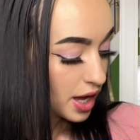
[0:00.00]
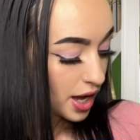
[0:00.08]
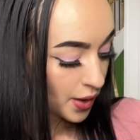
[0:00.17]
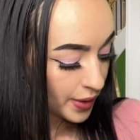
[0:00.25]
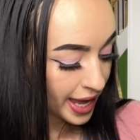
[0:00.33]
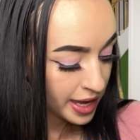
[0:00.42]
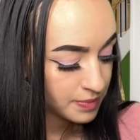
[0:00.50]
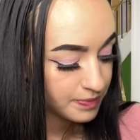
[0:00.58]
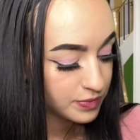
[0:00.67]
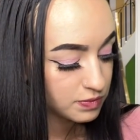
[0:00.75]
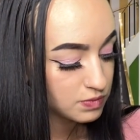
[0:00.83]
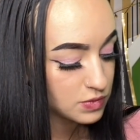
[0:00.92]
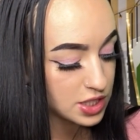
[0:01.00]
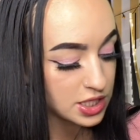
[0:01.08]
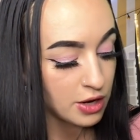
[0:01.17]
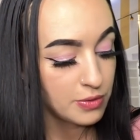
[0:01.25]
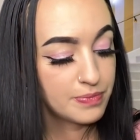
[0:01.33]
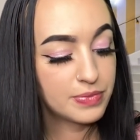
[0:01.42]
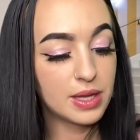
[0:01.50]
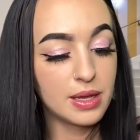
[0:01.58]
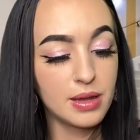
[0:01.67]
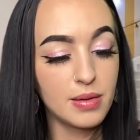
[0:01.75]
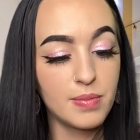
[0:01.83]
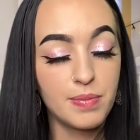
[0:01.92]
Okay, so,
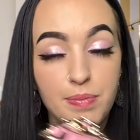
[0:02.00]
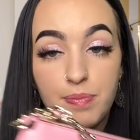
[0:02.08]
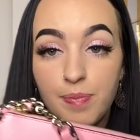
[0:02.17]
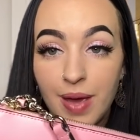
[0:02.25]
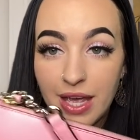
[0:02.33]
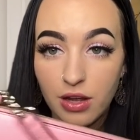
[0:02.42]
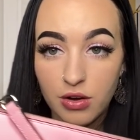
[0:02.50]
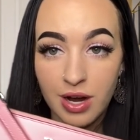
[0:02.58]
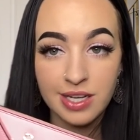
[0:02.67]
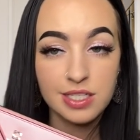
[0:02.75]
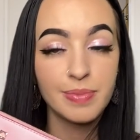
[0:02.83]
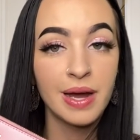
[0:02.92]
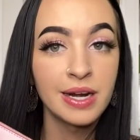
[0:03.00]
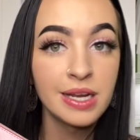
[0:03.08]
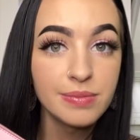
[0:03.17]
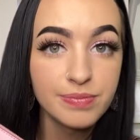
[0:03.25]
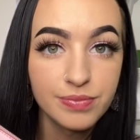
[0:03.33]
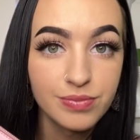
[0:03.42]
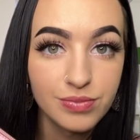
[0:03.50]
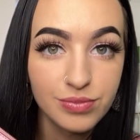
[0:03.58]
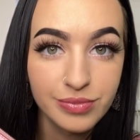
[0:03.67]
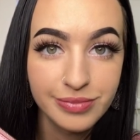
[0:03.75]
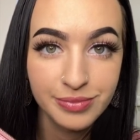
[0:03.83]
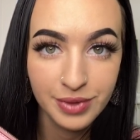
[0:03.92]
pink crossbody.
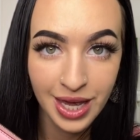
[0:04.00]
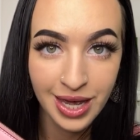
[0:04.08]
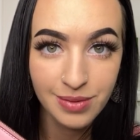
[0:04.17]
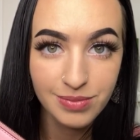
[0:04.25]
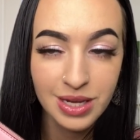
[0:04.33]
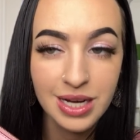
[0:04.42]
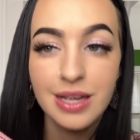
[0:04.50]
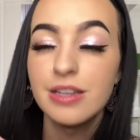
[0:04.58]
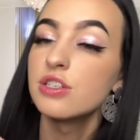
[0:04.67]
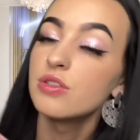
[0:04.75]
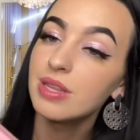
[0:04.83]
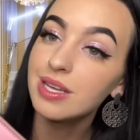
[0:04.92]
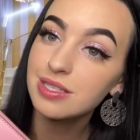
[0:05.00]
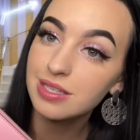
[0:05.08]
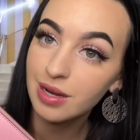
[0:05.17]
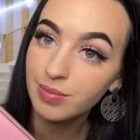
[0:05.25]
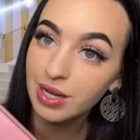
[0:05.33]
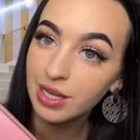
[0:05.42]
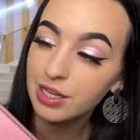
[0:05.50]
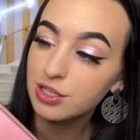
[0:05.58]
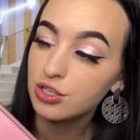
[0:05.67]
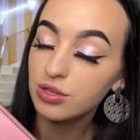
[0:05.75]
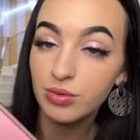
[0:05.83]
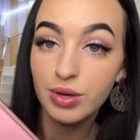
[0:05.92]
Okay, I'm gonna get you this, and I'm gonna
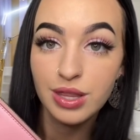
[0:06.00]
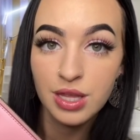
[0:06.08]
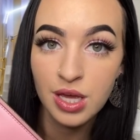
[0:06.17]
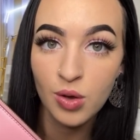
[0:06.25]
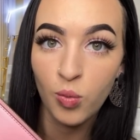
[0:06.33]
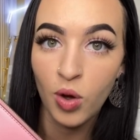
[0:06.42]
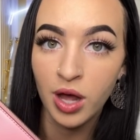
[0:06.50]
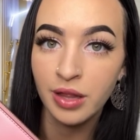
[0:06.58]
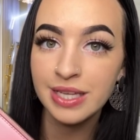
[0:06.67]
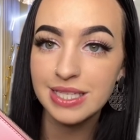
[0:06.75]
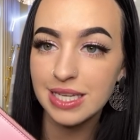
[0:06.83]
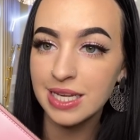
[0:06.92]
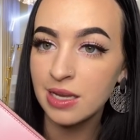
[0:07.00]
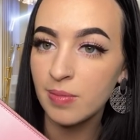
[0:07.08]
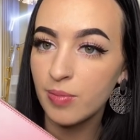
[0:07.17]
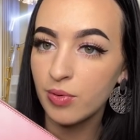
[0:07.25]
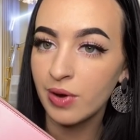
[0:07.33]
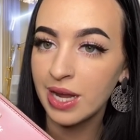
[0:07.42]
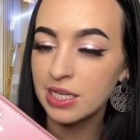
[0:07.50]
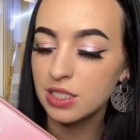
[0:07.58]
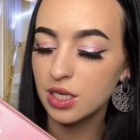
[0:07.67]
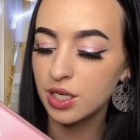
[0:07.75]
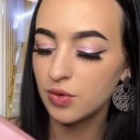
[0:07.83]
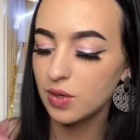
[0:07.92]
get you the wallet in brand
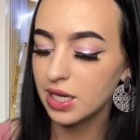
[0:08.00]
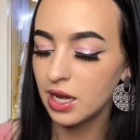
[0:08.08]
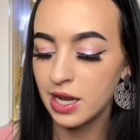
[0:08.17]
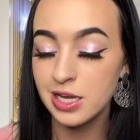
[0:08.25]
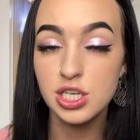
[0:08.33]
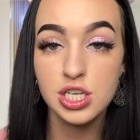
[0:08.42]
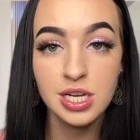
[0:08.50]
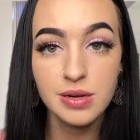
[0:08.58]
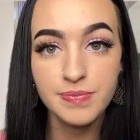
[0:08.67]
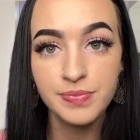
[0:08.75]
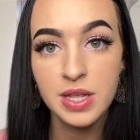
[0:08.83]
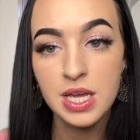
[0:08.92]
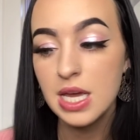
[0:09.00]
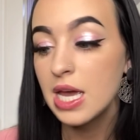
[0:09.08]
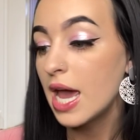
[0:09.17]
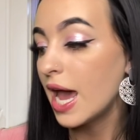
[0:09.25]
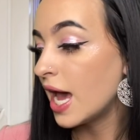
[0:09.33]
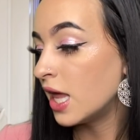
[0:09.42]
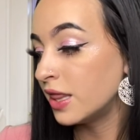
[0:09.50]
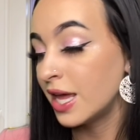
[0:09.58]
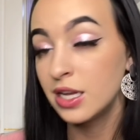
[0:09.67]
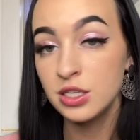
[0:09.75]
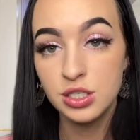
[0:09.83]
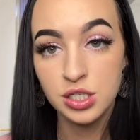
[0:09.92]
new condition. And
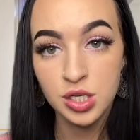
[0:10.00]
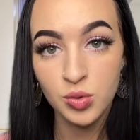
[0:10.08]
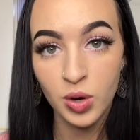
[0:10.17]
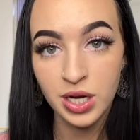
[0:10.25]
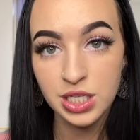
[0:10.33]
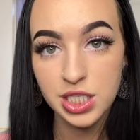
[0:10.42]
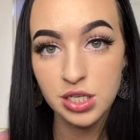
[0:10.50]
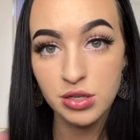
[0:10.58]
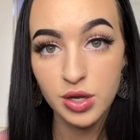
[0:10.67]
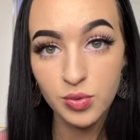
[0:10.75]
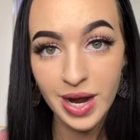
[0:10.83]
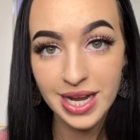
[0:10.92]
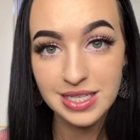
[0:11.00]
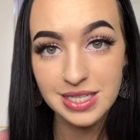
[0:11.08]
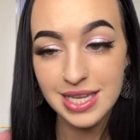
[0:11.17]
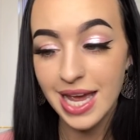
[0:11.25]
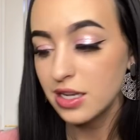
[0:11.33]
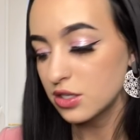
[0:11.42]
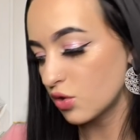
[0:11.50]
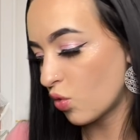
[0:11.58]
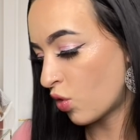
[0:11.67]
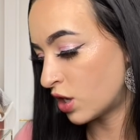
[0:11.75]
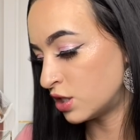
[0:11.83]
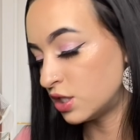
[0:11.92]
then, do you want to do the red set,
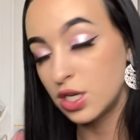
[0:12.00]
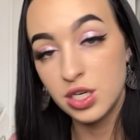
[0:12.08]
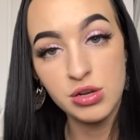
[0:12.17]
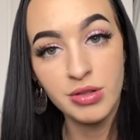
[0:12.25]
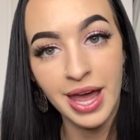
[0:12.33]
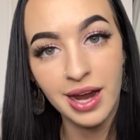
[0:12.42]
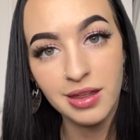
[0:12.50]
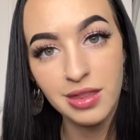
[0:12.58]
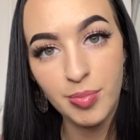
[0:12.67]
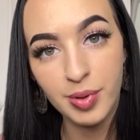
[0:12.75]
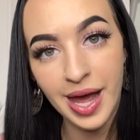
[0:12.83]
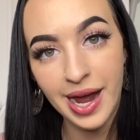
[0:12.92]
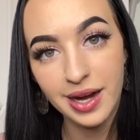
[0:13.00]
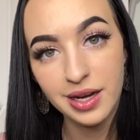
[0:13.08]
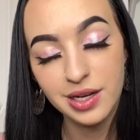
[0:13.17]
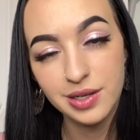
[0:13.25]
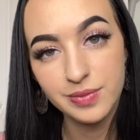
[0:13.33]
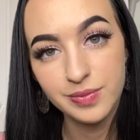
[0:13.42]
or did you like the black?